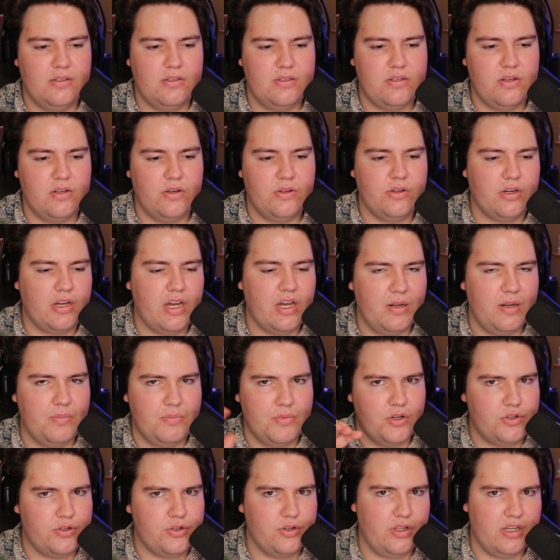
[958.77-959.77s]
So they're kind of
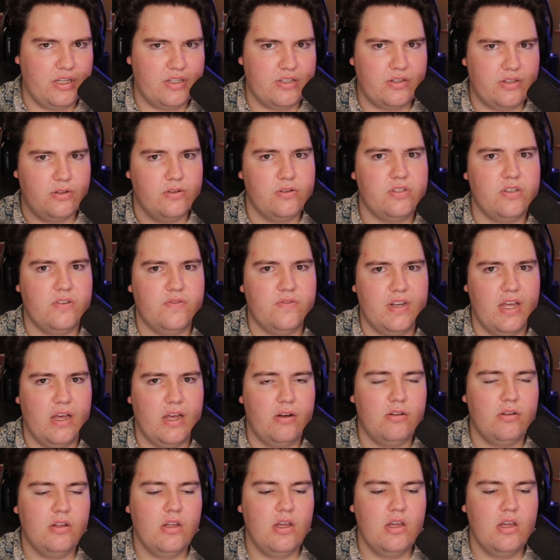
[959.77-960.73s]
mutually exclusive now,